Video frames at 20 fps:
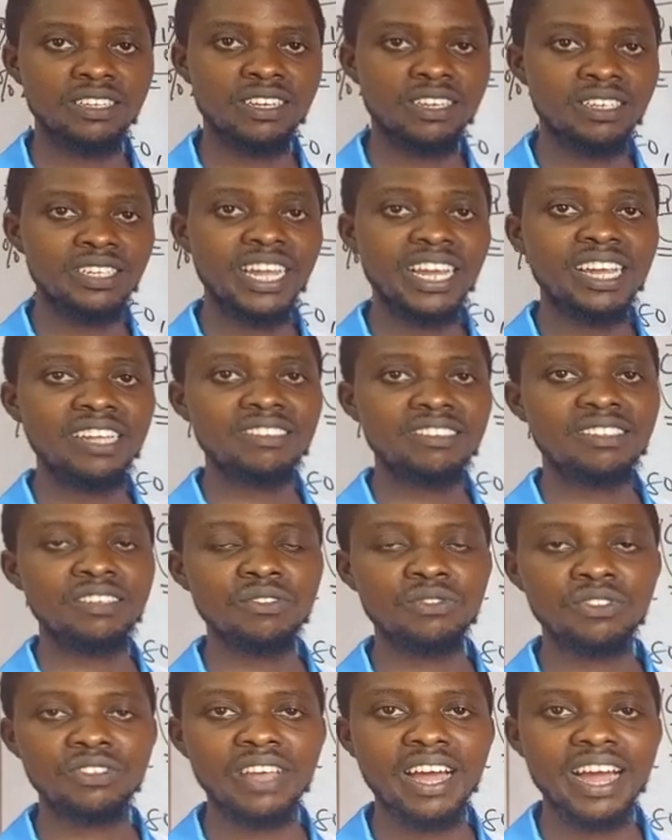the
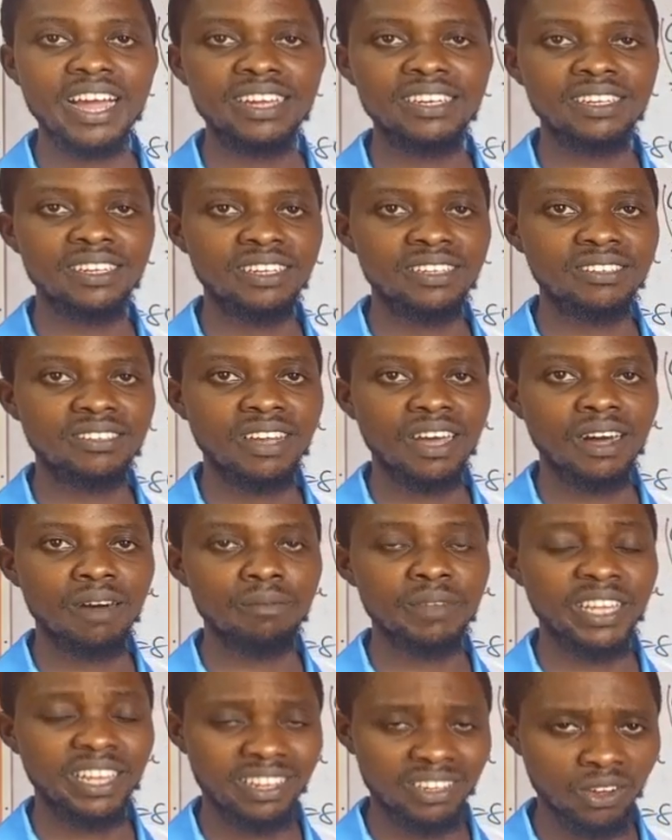negative sign is
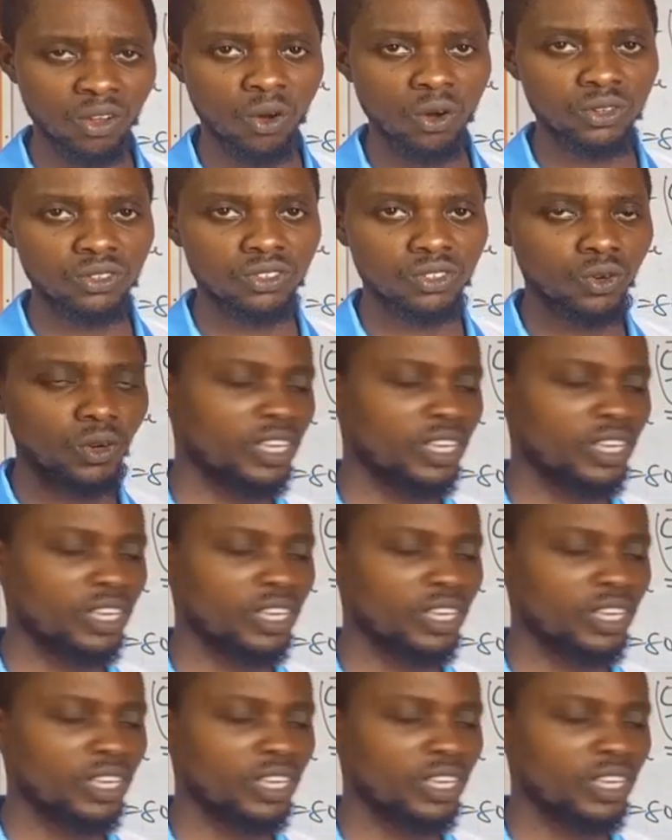ignored.